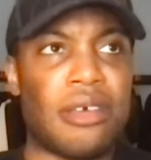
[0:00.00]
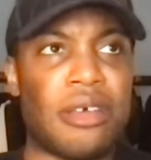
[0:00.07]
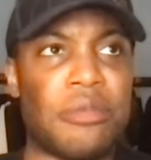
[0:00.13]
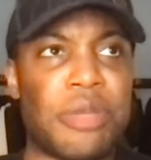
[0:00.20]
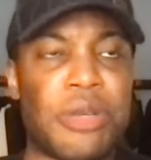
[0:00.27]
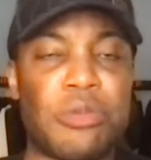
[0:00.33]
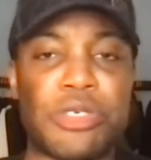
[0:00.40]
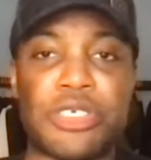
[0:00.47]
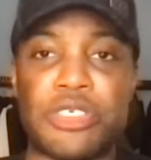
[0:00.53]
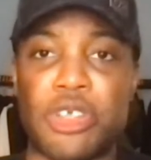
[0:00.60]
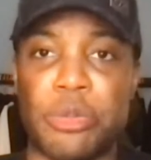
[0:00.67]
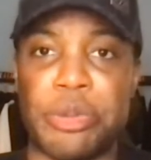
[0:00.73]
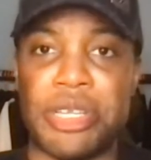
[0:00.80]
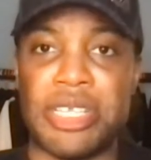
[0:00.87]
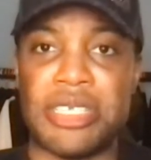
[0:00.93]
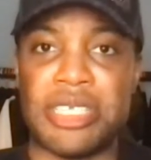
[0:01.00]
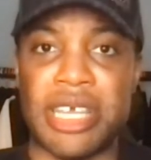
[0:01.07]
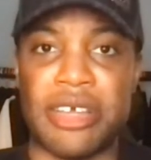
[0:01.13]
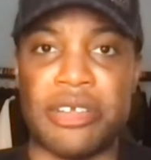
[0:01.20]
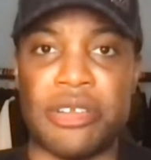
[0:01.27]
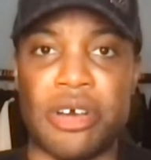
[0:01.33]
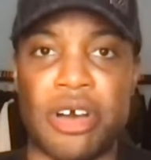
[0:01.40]
He was sloppy in the
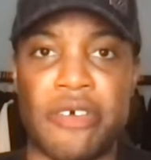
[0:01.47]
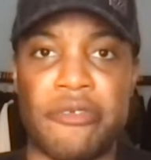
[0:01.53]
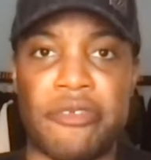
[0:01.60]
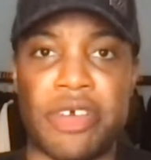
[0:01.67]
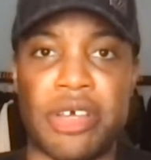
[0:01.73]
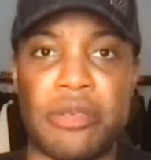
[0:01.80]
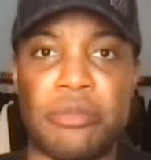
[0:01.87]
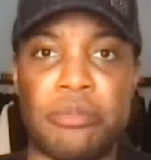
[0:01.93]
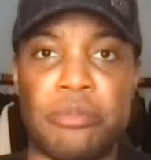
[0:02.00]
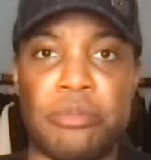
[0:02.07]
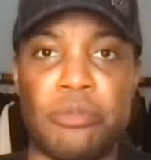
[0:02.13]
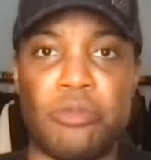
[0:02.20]
second half, and